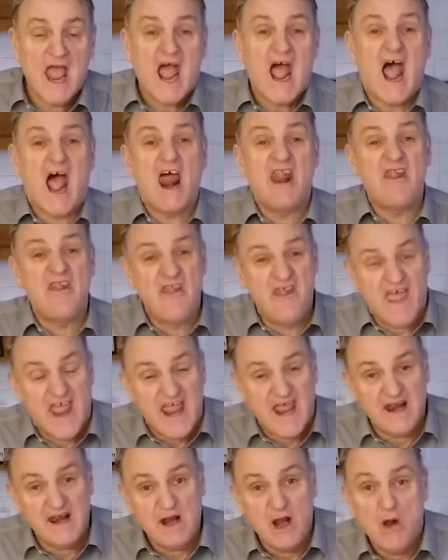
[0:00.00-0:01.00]
and
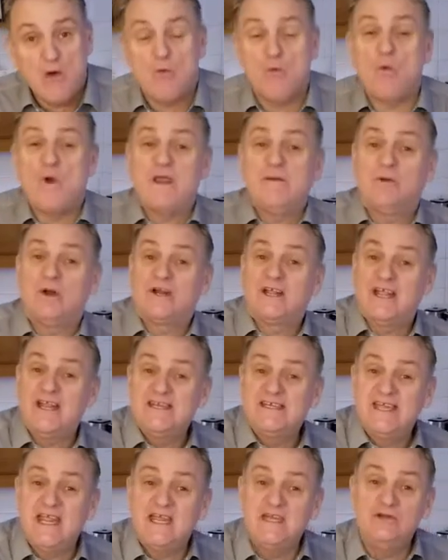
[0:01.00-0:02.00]
then we will
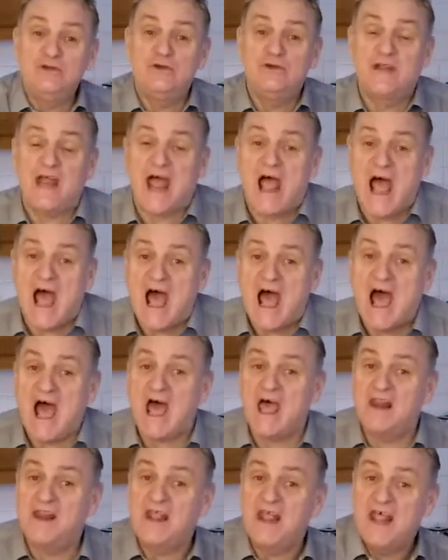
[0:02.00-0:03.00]
continue to
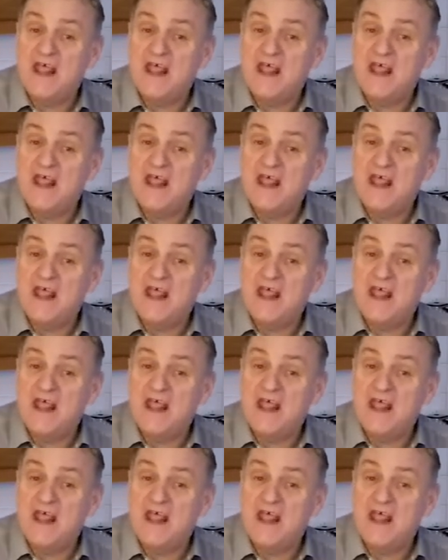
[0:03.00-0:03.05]
add